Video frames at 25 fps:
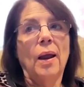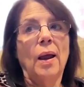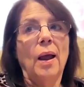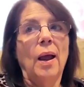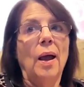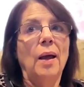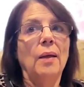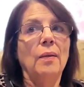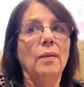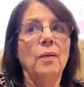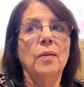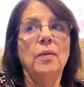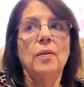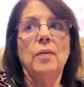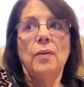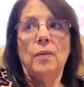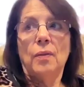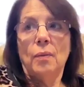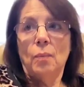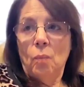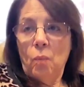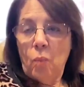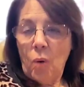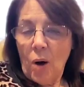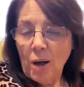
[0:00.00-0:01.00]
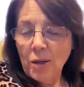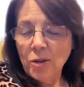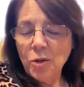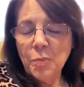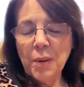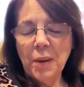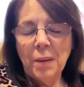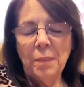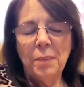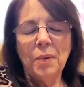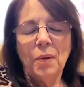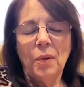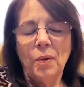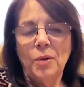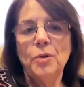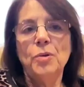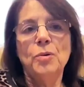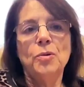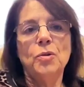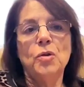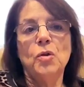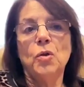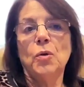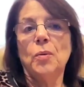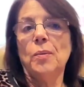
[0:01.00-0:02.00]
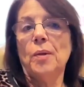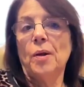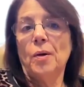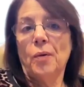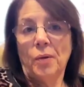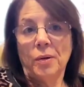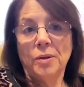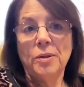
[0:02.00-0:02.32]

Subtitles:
And watch people on YouTube that are